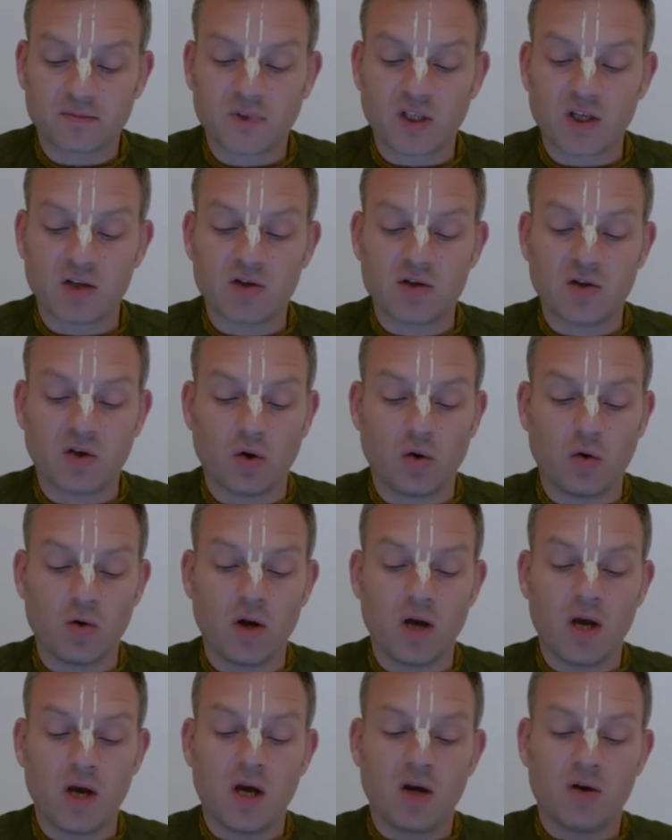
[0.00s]
So
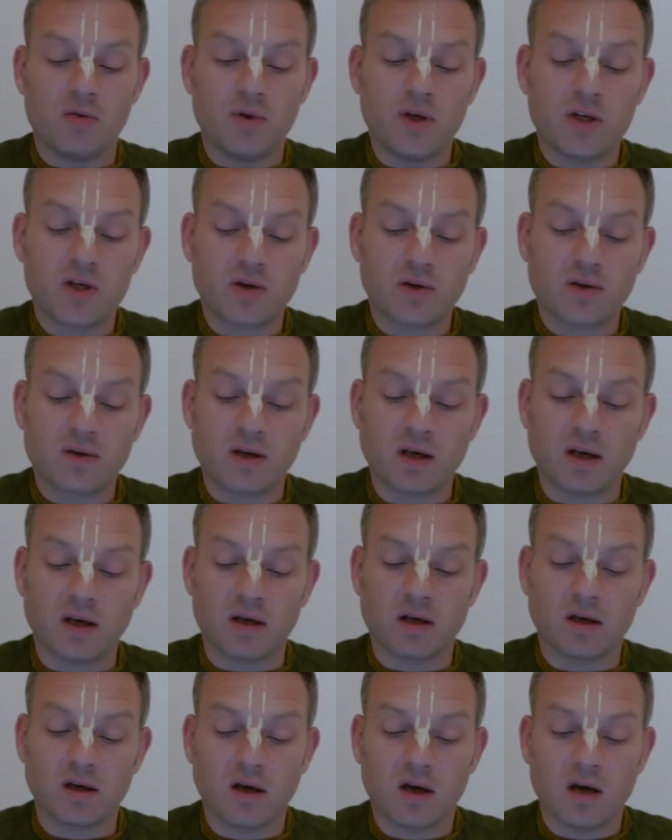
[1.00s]
we should
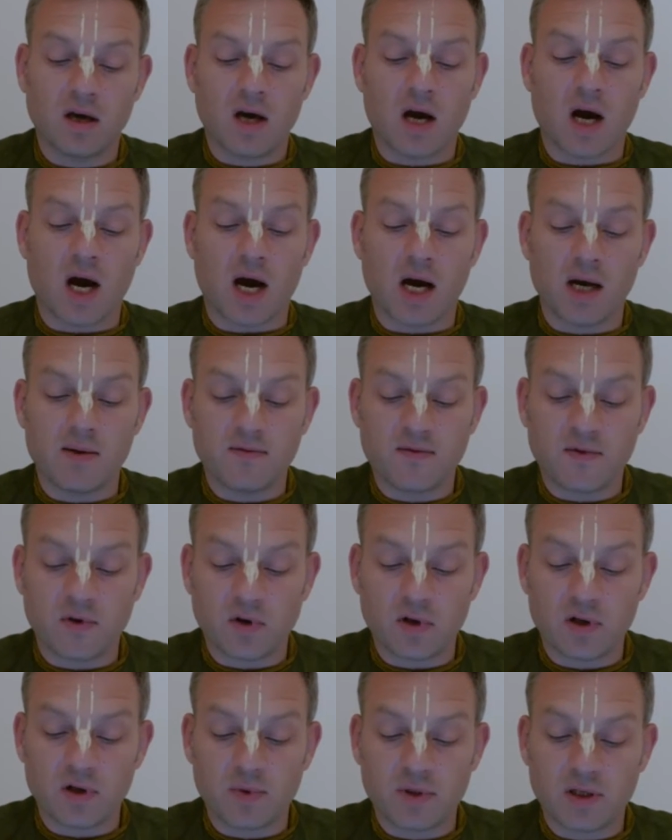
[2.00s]
think, I'm
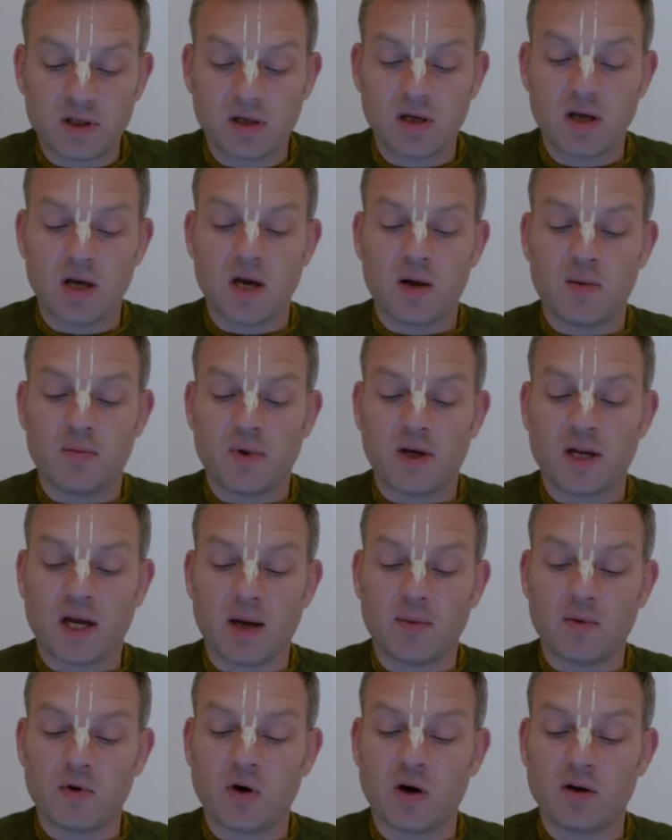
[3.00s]
fallible, but
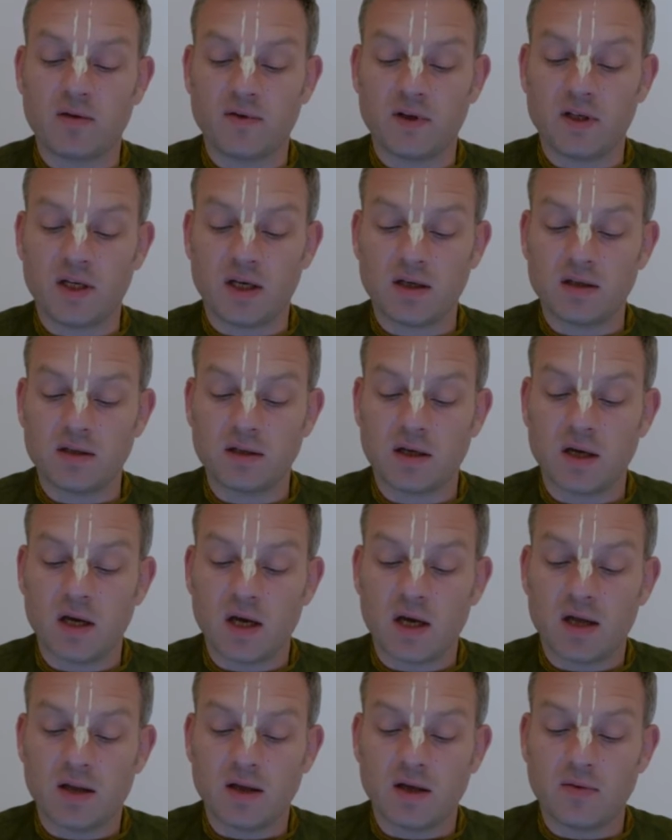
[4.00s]
I'm confident
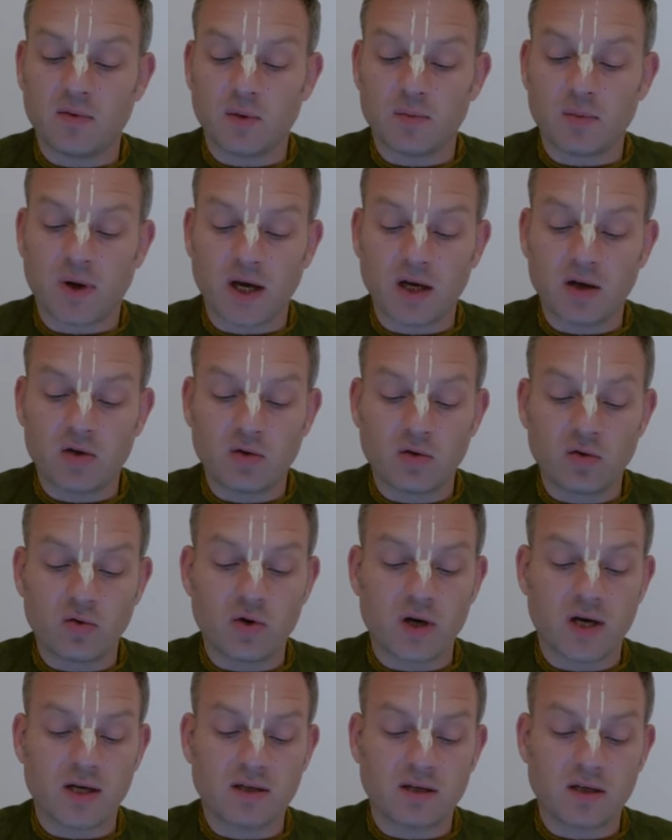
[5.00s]
that what my Guru
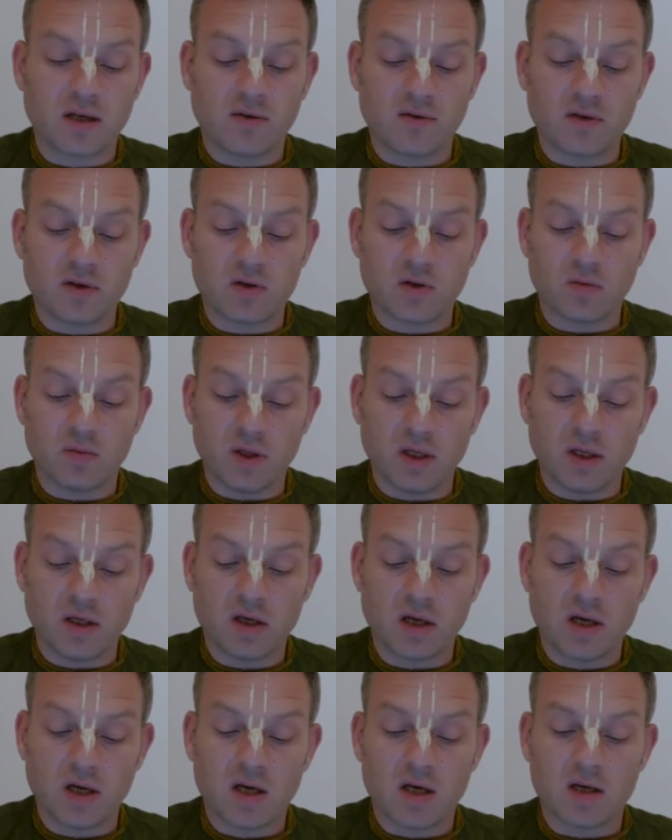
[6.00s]
has given to me
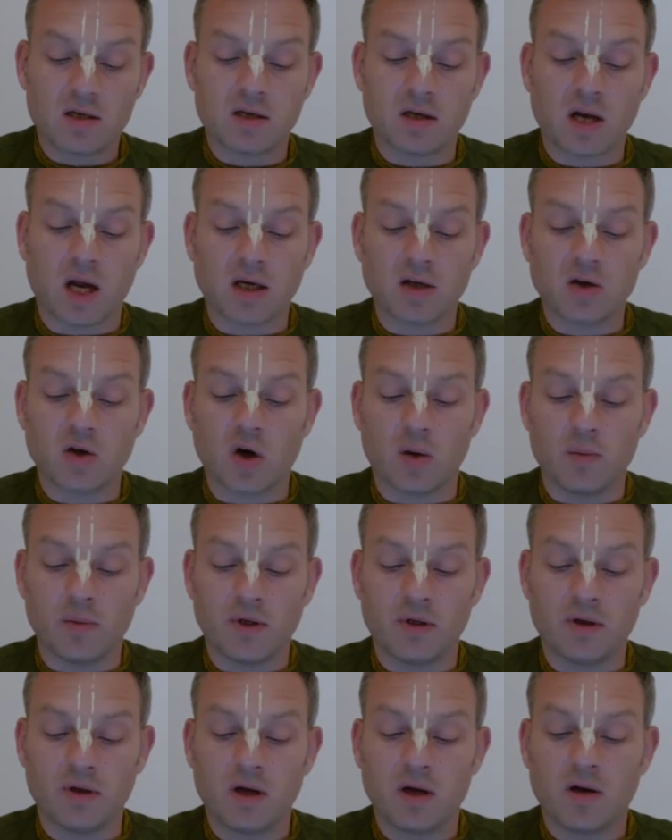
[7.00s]
is an
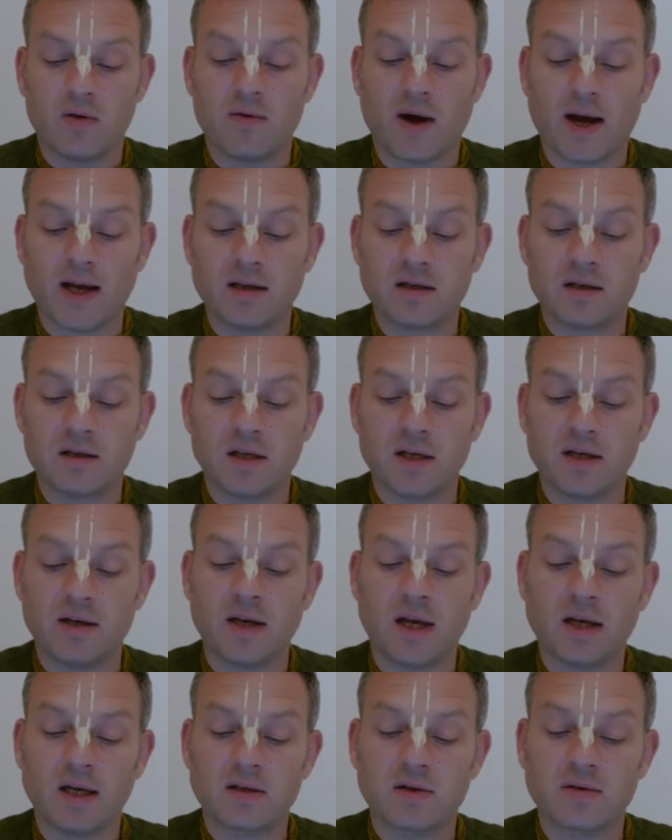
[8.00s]
uncommon, vital and
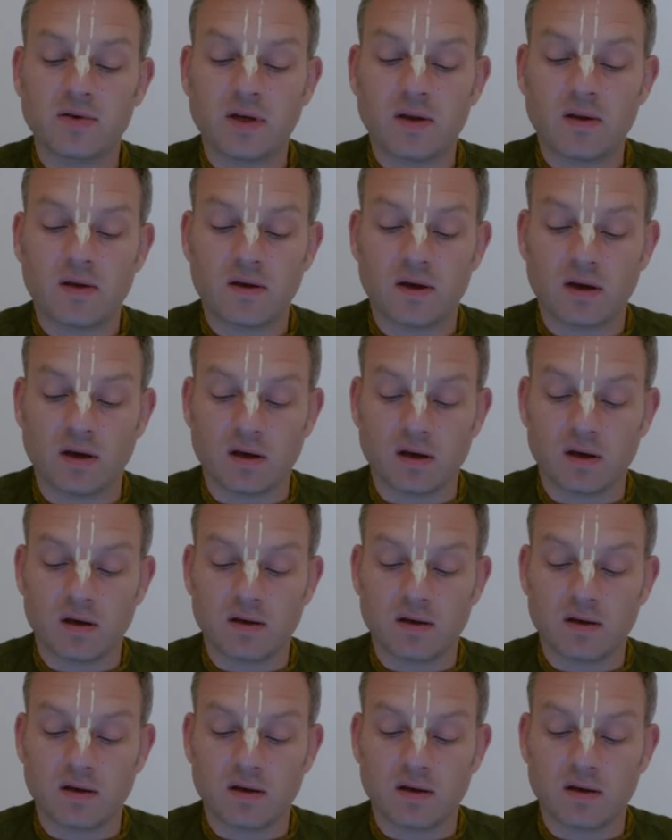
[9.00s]
nectarine thing.